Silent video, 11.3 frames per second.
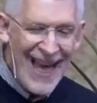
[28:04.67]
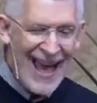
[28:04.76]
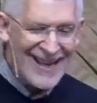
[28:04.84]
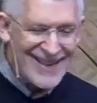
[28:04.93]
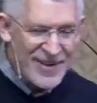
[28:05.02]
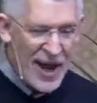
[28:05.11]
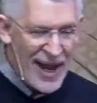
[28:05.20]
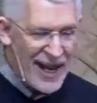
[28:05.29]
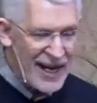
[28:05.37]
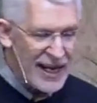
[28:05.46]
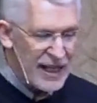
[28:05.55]
that
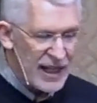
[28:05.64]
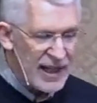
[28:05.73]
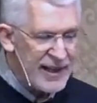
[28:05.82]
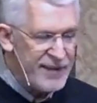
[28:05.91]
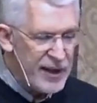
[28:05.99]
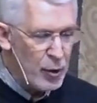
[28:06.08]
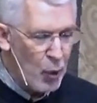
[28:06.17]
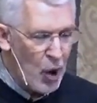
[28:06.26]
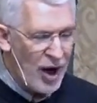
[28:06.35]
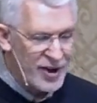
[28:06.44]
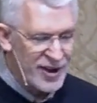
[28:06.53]
day, living
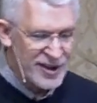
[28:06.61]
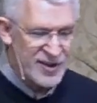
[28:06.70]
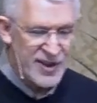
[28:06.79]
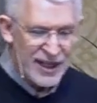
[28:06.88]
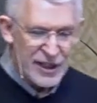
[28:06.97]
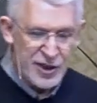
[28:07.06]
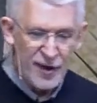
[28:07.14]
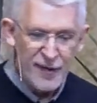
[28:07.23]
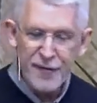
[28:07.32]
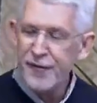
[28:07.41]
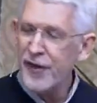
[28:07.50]
waters
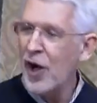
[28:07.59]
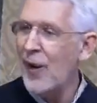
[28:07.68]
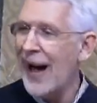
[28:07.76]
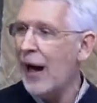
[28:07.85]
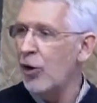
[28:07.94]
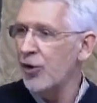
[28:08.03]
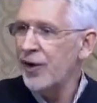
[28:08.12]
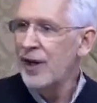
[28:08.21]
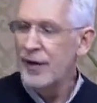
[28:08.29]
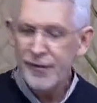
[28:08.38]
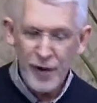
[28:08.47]
shall flow out
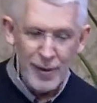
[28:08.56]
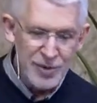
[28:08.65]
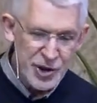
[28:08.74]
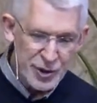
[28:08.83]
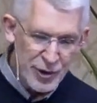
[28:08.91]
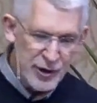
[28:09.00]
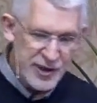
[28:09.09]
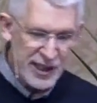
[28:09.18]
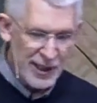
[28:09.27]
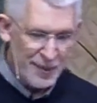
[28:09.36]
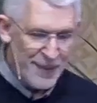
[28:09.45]
from
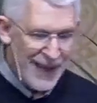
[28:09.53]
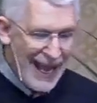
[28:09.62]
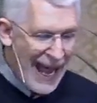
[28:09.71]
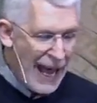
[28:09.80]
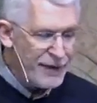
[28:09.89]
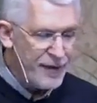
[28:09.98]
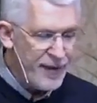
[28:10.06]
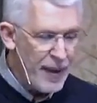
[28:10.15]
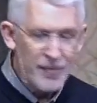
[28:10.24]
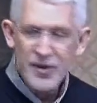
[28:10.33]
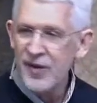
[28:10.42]
Jerusalem half of
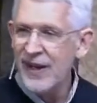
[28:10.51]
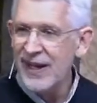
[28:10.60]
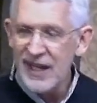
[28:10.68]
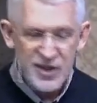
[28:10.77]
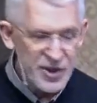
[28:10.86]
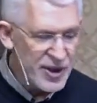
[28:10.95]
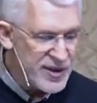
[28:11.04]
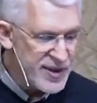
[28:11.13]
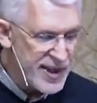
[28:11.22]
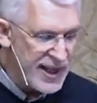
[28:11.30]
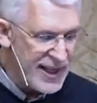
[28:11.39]
them to the eastern
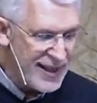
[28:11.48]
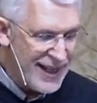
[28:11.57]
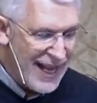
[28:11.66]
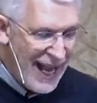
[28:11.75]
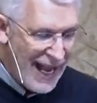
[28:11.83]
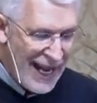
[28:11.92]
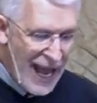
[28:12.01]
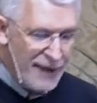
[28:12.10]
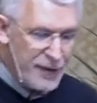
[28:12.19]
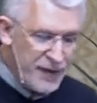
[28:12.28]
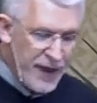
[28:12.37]
sea, and
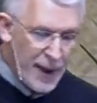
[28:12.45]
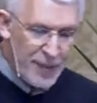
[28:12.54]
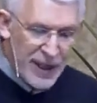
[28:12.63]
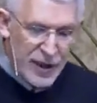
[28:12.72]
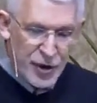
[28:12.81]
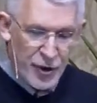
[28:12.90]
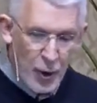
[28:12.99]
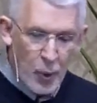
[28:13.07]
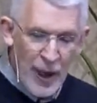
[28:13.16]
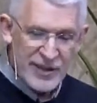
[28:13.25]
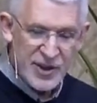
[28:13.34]
half of them to the
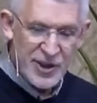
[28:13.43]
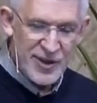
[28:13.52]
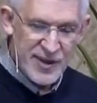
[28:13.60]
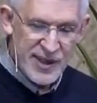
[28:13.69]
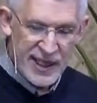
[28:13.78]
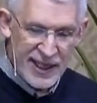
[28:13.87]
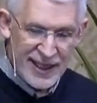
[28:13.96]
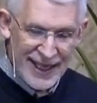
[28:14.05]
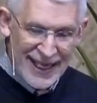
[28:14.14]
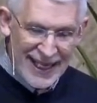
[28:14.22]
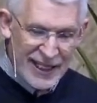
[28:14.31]
western sea.
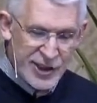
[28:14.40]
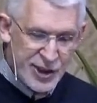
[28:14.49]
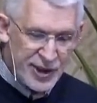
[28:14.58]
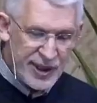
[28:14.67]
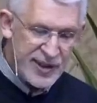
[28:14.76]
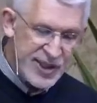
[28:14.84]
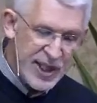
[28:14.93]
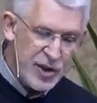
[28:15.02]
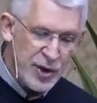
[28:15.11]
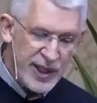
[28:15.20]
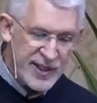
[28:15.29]
It shall
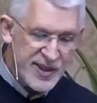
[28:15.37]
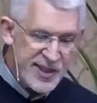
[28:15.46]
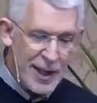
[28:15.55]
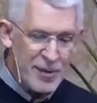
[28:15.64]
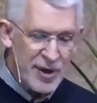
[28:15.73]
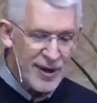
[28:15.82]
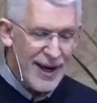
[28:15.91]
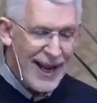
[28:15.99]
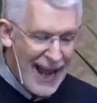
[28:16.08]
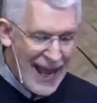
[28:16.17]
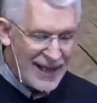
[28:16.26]
continue in summer
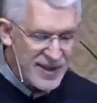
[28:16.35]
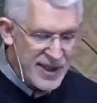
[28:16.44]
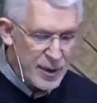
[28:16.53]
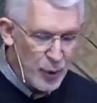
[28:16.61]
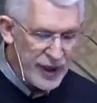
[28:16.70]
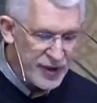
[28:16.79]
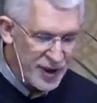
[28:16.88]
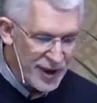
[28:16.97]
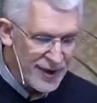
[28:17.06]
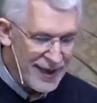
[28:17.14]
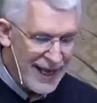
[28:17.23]
as in
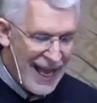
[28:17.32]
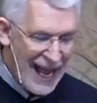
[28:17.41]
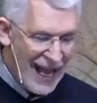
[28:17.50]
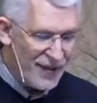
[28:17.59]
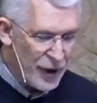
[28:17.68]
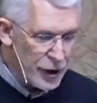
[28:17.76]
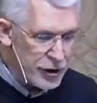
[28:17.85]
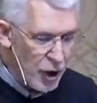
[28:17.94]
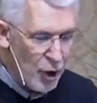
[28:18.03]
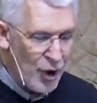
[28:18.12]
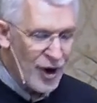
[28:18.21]
winter, and the
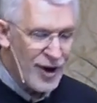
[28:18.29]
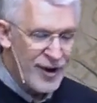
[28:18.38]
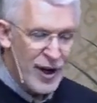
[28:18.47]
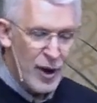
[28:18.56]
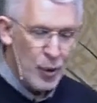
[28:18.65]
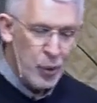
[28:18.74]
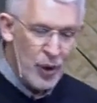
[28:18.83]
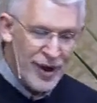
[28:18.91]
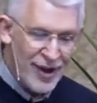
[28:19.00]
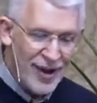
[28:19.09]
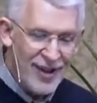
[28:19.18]
Lord
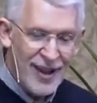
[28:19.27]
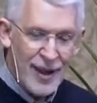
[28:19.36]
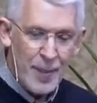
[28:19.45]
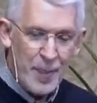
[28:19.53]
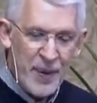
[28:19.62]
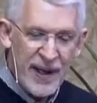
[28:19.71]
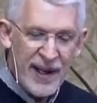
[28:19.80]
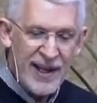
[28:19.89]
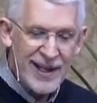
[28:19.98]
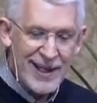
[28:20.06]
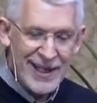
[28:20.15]
will
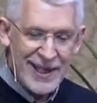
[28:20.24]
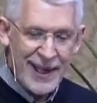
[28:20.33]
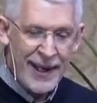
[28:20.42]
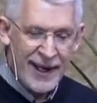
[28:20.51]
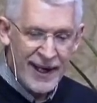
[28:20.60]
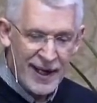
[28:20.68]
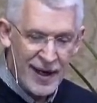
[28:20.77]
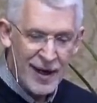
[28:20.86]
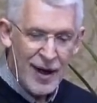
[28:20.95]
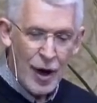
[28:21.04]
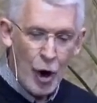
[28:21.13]
be
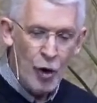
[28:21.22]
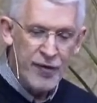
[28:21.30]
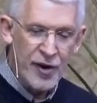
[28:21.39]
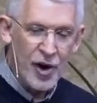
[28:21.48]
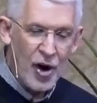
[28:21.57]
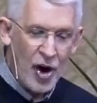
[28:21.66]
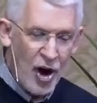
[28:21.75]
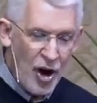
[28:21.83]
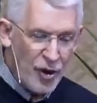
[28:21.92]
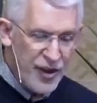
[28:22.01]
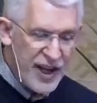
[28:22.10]
king over
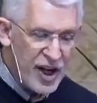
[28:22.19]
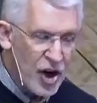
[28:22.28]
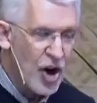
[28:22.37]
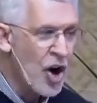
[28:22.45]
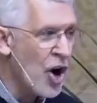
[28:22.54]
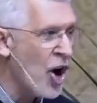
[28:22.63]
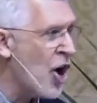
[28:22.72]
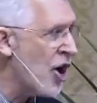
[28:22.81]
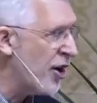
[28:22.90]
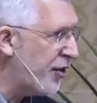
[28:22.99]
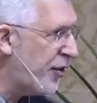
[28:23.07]
all the
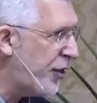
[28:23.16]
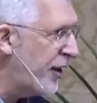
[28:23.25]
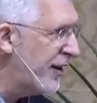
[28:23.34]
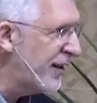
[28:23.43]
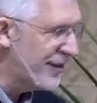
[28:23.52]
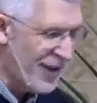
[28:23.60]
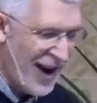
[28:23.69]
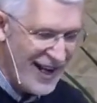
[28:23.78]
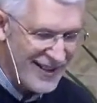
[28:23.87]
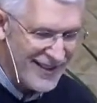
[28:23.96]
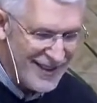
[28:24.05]
earth,
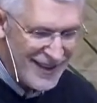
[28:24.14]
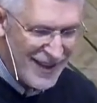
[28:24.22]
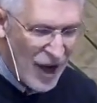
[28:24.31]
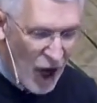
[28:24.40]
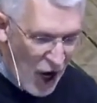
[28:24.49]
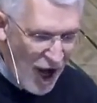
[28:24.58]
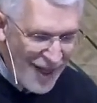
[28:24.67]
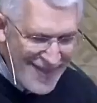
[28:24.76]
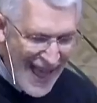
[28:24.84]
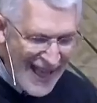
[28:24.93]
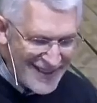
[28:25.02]
right?
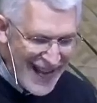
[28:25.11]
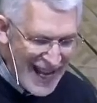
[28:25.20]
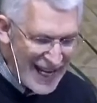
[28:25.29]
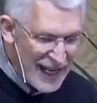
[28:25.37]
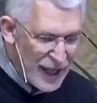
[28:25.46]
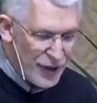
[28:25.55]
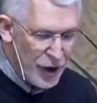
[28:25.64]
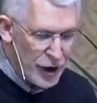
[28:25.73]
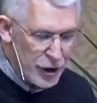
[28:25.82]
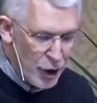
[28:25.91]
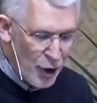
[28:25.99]
On that day,
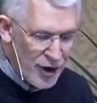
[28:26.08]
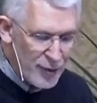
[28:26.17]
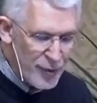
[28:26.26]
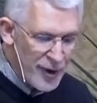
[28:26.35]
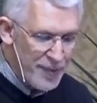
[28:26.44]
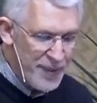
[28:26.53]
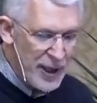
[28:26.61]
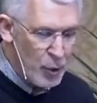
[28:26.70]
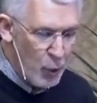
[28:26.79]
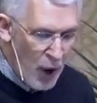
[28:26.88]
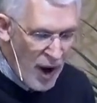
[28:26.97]
the Lord will be
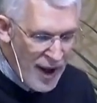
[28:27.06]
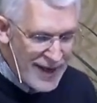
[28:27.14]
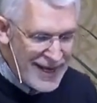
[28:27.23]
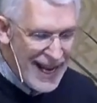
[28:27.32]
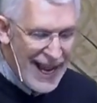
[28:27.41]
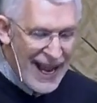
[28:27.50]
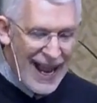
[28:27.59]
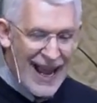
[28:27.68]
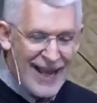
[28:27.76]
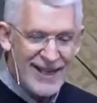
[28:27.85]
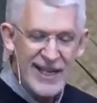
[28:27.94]
one
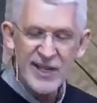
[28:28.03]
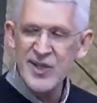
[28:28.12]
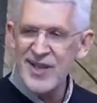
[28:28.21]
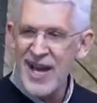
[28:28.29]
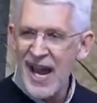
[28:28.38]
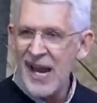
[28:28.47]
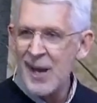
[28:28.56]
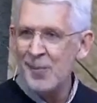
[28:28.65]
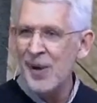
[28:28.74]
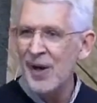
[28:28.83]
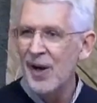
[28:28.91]
and his
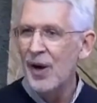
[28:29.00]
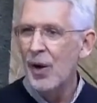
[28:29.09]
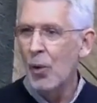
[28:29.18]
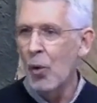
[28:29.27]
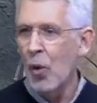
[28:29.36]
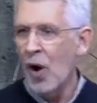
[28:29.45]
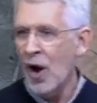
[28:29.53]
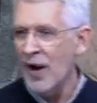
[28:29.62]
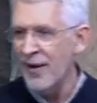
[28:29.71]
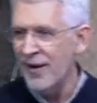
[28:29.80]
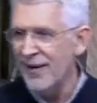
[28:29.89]
name
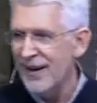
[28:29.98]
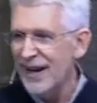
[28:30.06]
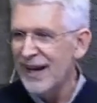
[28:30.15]
one.